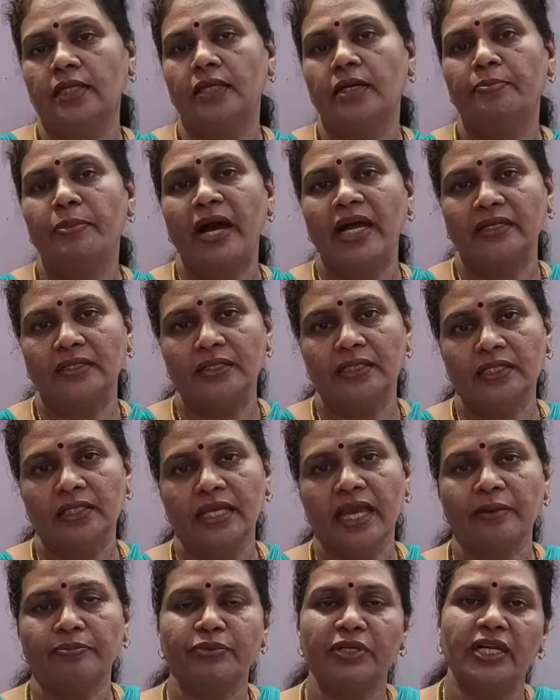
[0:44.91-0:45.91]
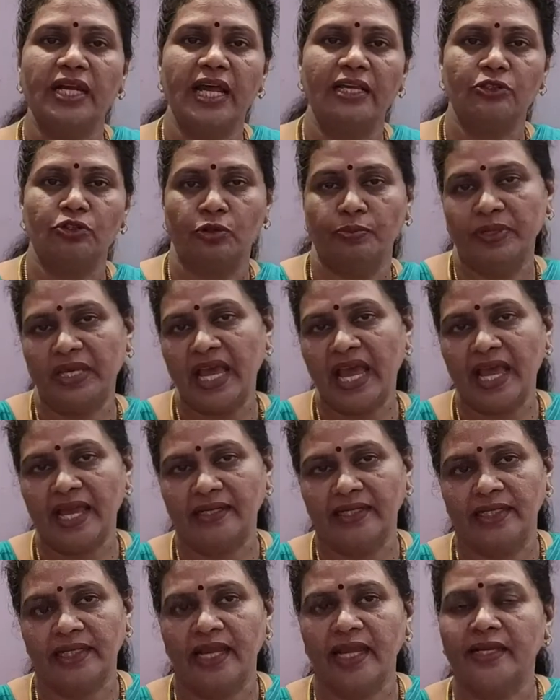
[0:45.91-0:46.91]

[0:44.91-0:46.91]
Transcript: the partner's capital has to be added,